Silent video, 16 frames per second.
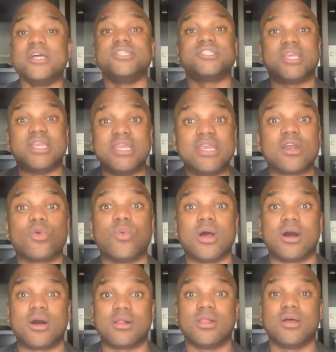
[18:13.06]
to hear
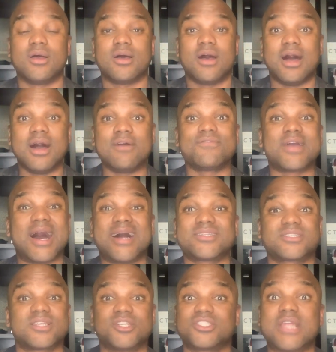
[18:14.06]
well of God
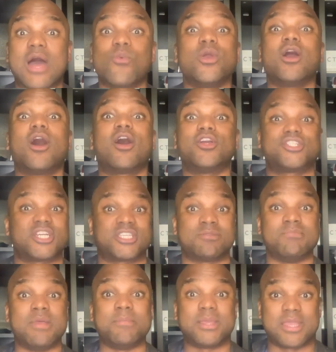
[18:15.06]
such that we aren't just
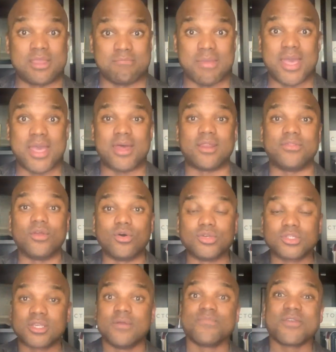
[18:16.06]
mimicking men. And
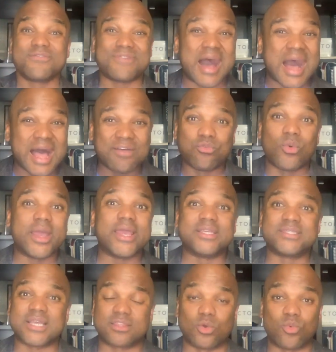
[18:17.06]
those five
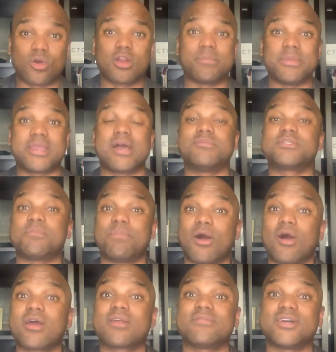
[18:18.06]
ways that the word becomes a
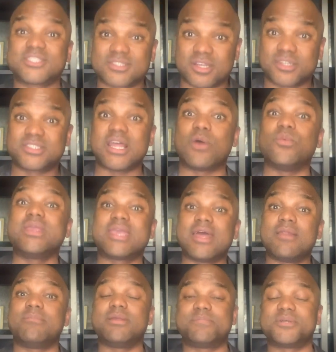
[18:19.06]
part of us such that we
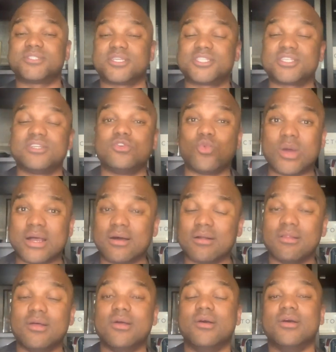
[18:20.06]
can be positioned
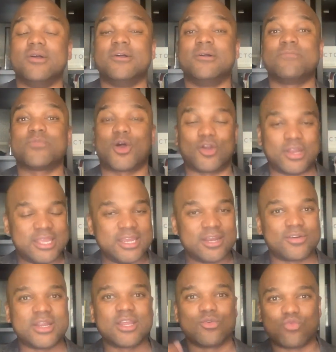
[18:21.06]
well are
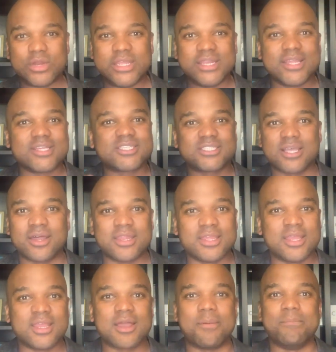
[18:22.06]
hearing, reading,
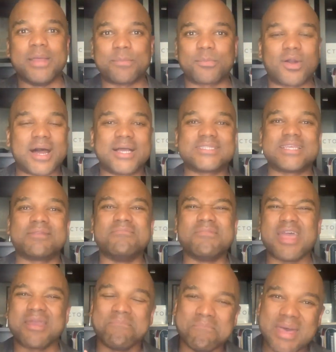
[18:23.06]
studying, memorizing,
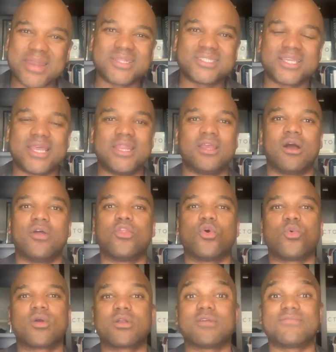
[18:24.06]
and meditating on the
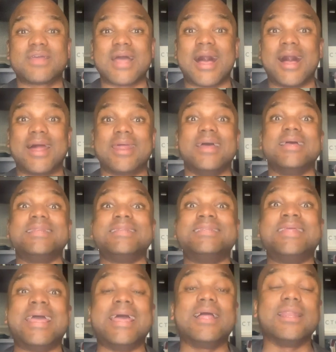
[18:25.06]
word of God
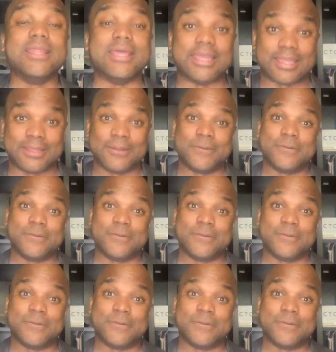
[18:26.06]
daily.